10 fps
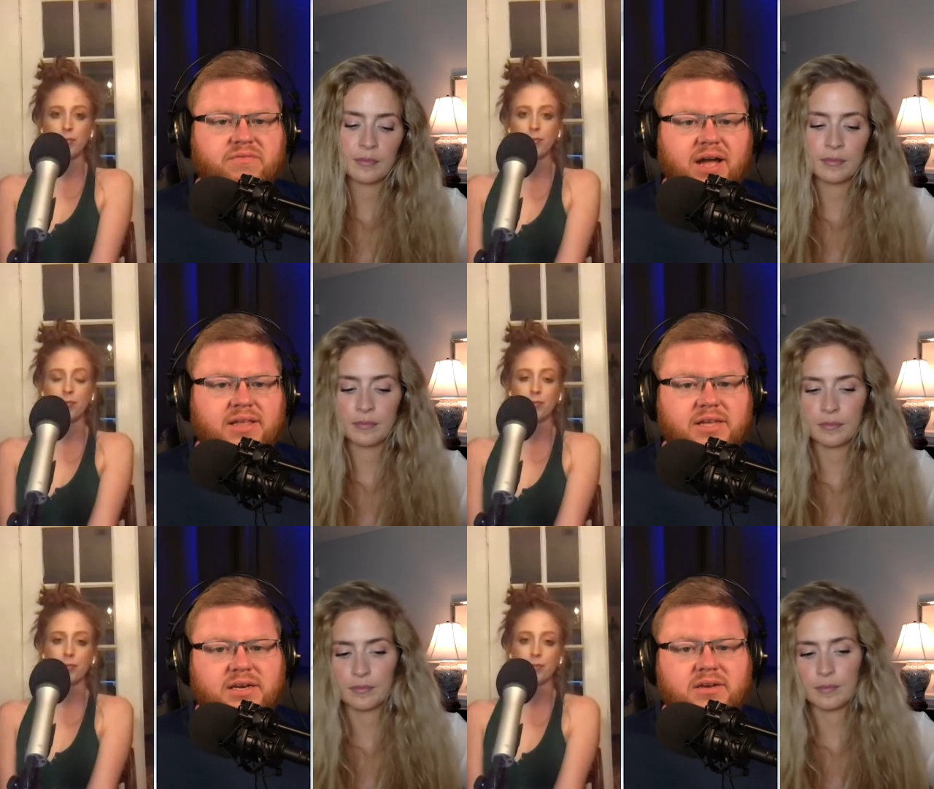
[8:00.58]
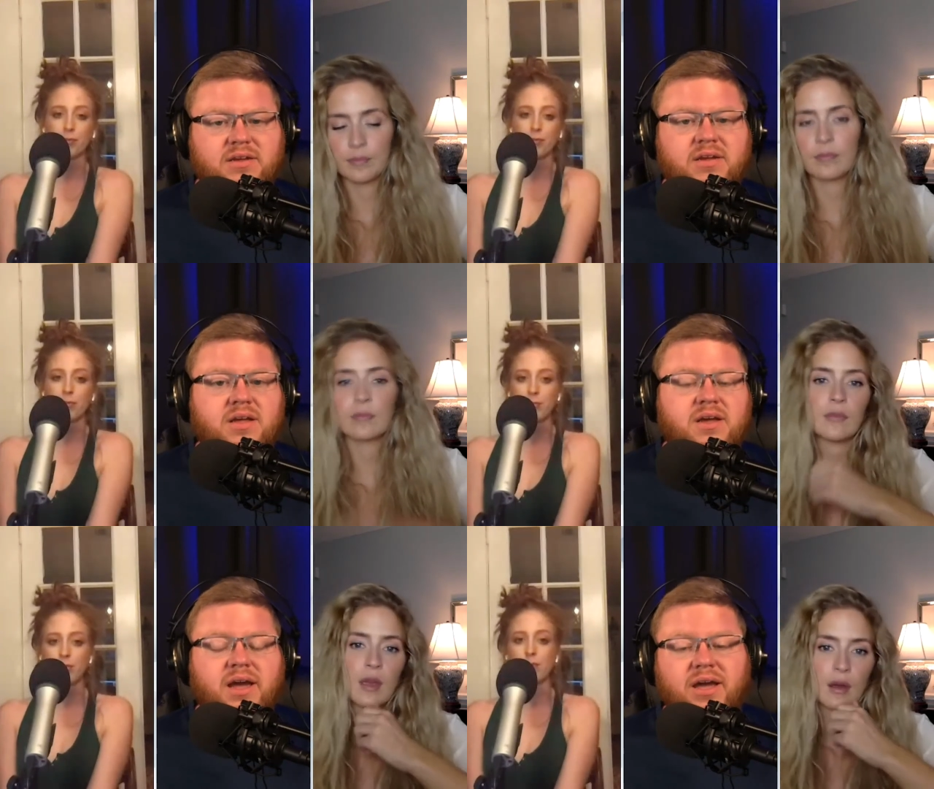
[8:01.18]
Speaker 1: violated.
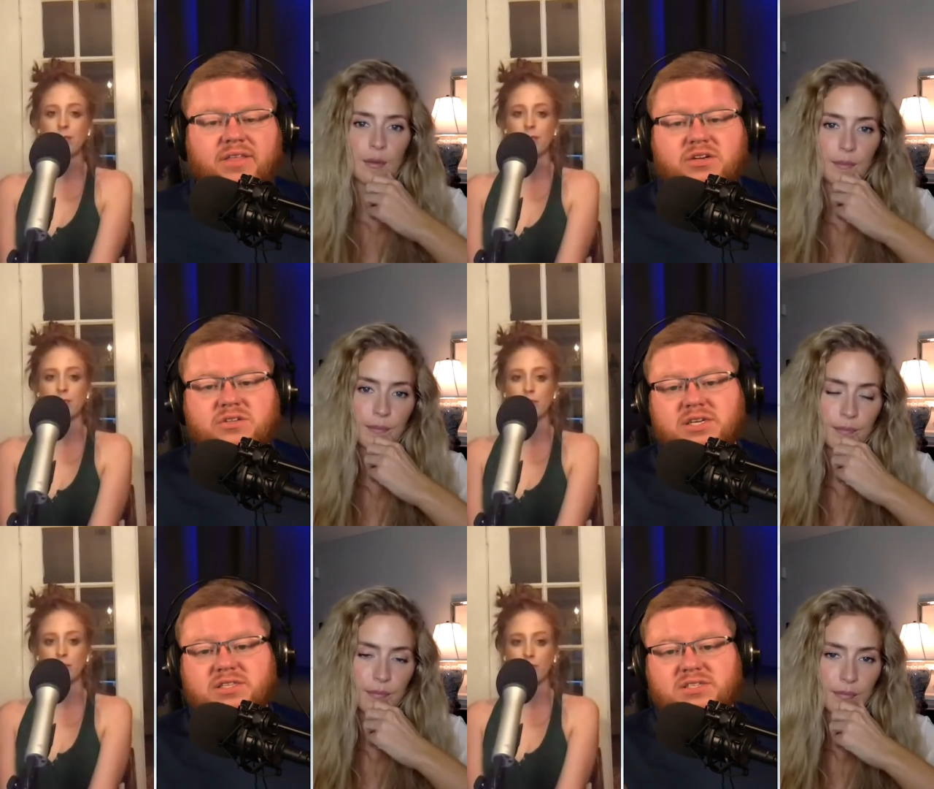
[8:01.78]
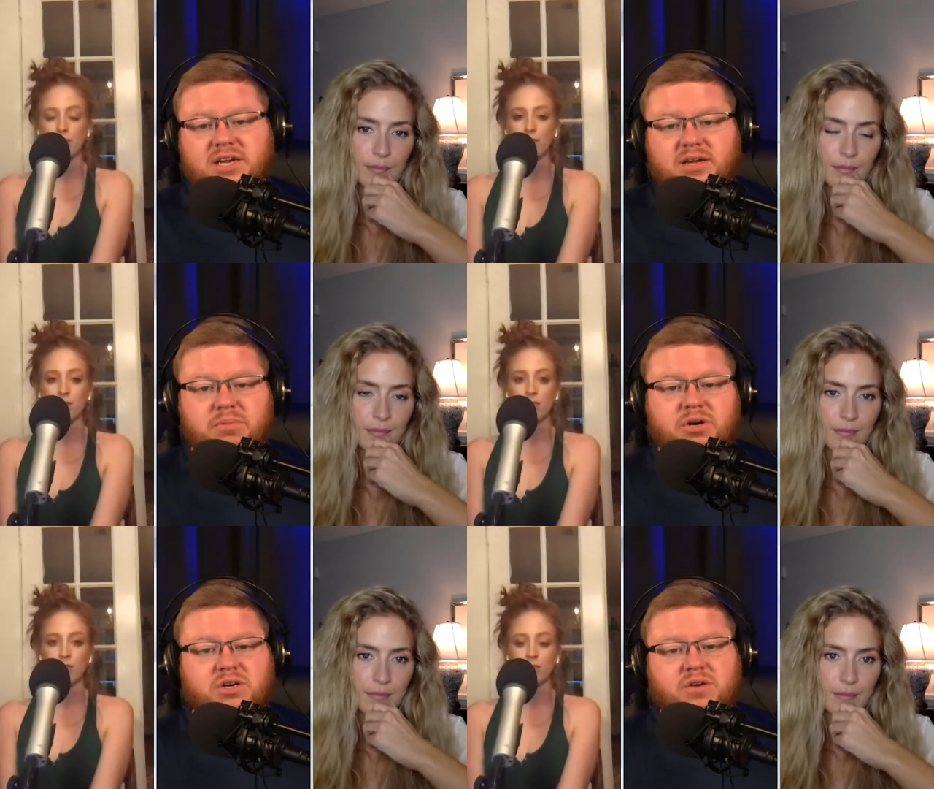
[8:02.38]
And then you take the
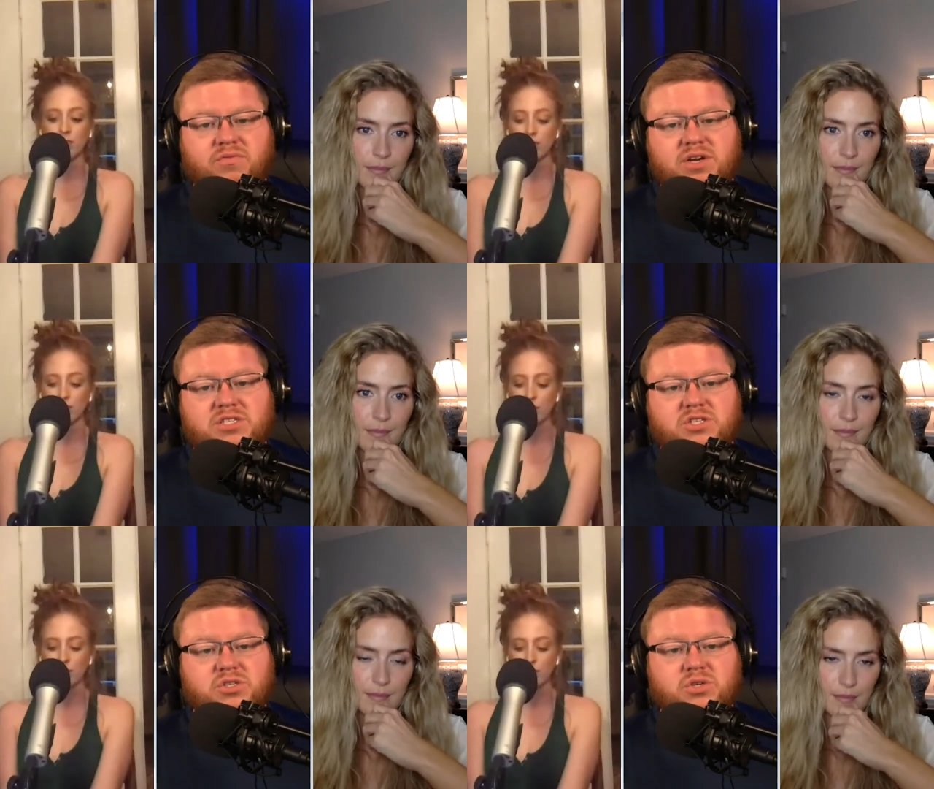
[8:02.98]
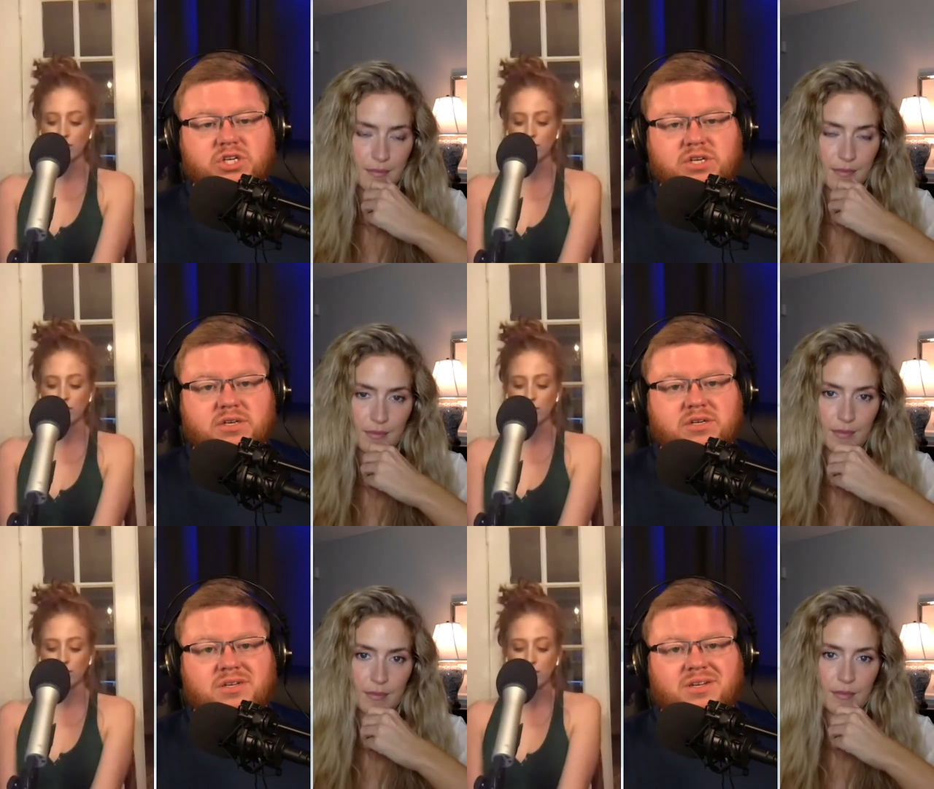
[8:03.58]
second part of
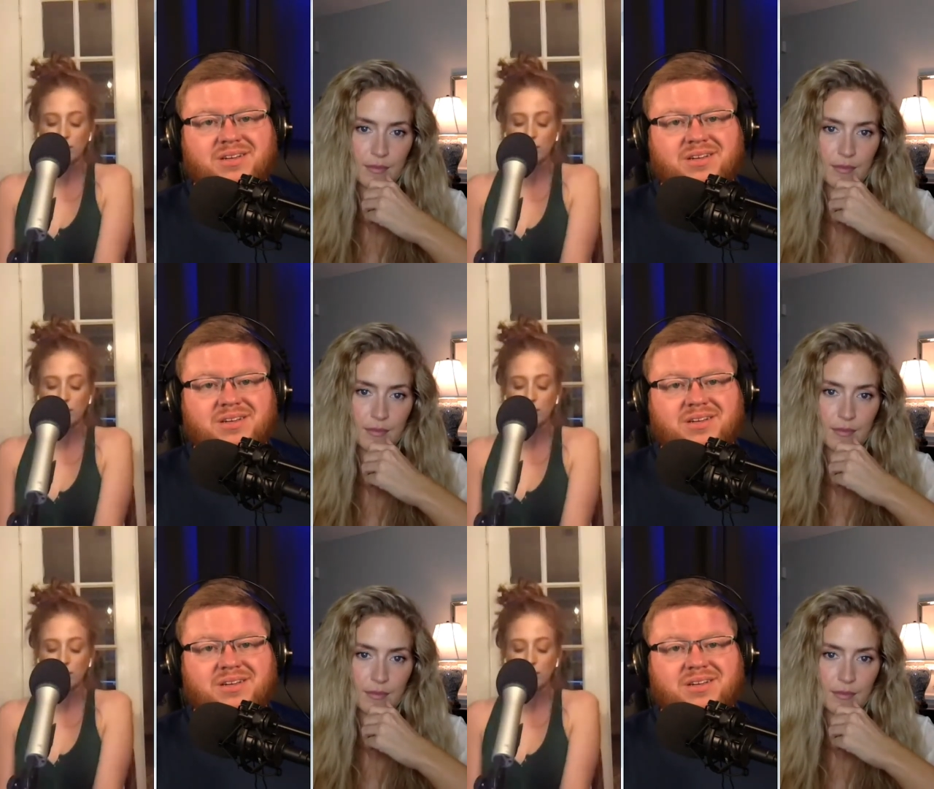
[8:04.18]
restitution.